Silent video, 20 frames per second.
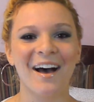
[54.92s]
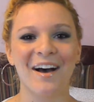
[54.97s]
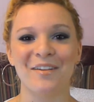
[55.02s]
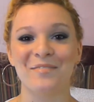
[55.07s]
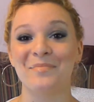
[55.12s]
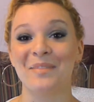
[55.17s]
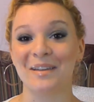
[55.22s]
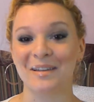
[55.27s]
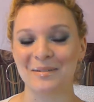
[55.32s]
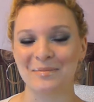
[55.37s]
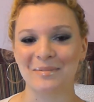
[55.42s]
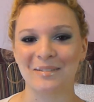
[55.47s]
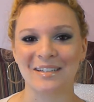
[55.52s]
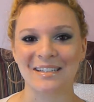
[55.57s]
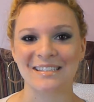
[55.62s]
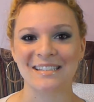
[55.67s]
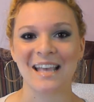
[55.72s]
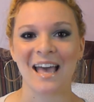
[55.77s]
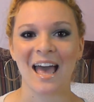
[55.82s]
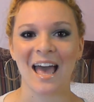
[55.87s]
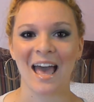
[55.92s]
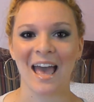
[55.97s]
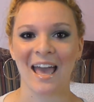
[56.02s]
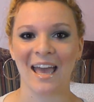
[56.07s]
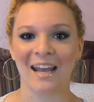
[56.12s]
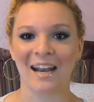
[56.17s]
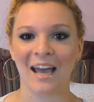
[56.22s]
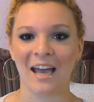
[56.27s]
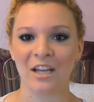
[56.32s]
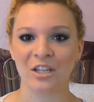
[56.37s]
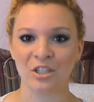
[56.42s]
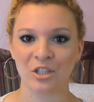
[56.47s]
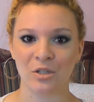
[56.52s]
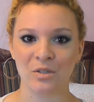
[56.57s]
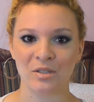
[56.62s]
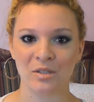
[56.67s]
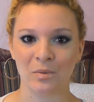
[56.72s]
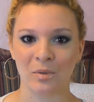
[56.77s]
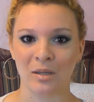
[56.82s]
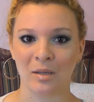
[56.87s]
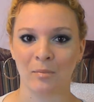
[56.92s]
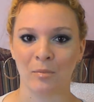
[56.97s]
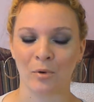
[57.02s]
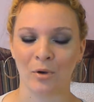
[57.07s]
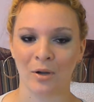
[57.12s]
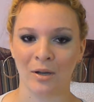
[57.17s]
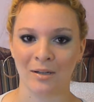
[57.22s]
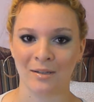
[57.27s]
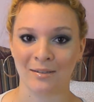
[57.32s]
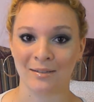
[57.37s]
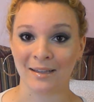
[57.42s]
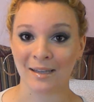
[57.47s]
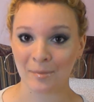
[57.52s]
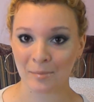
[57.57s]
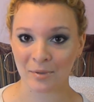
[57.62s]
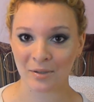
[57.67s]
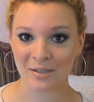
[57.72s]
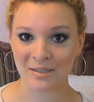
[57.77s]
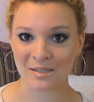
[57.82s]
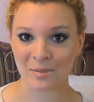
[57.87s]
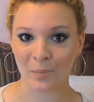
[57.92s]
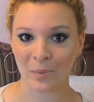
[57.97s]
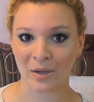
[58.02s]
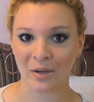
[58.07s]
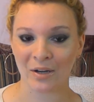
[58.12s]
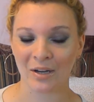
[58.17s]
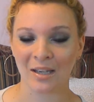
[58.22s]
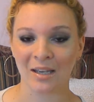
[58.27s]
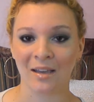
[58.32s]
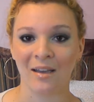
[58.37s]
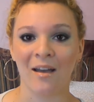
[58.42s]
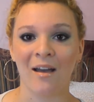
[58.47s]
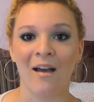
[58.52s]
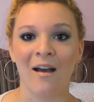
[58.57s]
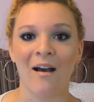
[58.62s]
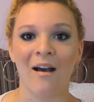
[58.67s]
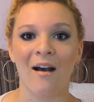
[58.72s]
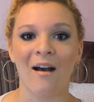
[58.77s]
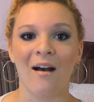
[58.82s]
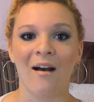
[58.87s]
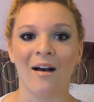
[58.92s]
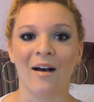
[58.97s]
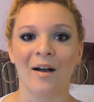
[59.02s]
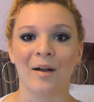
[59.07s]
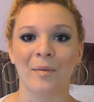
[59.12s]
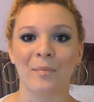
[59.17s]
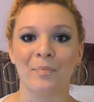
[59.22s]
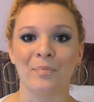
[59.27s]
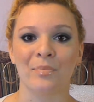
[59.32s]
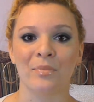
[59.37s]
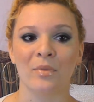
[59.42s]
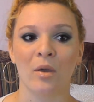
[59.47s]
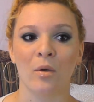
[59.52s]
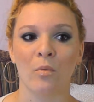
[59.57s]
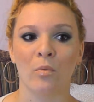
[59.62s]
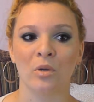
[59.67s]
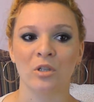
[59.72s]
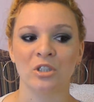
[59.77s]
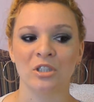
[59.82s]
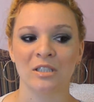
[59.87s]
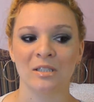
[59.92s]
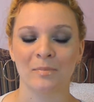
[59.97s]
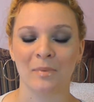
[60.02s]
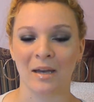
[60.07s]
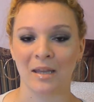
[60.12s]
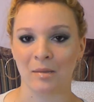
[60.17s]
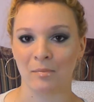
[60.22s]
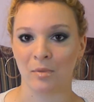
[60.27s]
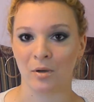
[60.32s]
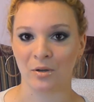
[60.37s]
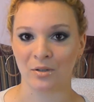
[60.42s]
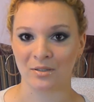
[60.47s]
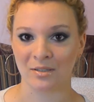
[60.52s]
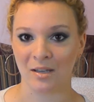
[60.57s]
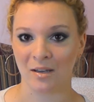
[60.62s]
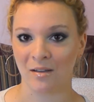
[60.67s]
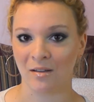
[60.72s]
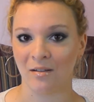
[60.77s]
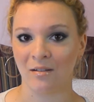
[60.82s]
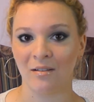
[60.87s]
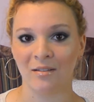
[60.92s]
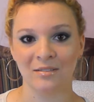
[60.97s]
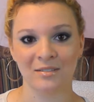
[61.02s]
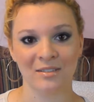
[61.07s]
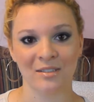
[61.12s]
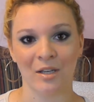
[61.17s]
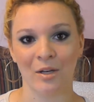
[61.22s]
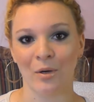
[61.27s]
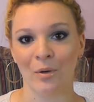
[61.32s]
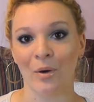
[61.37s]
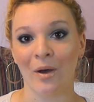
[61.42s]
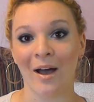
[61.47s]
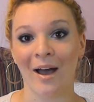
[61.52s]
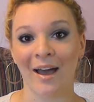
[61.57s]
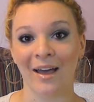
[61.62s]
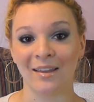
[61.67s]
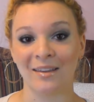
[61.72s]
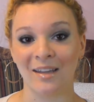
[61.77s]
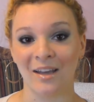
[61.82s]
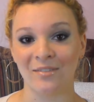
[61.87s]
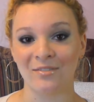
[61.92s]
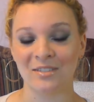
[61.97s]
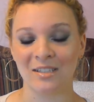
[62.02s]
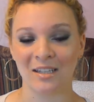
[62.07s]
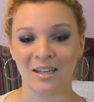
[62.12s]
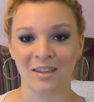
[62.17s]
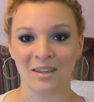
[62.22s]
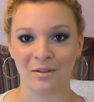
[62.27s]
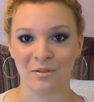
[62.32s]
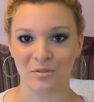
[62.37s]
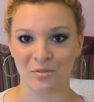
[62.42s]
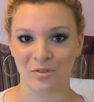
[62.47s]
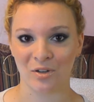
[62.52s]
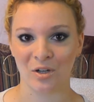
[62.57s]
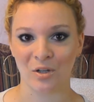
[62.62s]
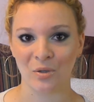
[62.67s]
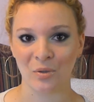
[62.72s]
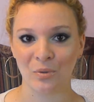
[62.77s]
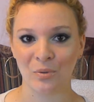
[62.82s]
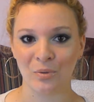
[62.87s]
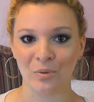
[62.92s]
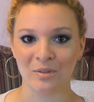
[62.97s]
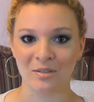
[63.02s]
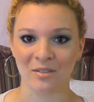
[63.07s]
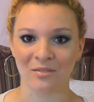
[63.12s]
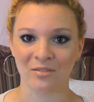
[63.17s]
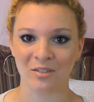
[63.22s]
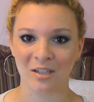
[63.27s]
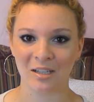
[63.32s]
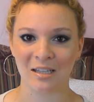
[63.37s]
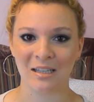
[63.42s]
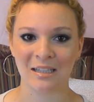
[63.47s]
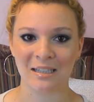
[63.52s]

of makeup looks, and I chose the one that Miranda Lambert is wearing when she's by the motorcycle. So I loved it. I thought it was very cool. It's a very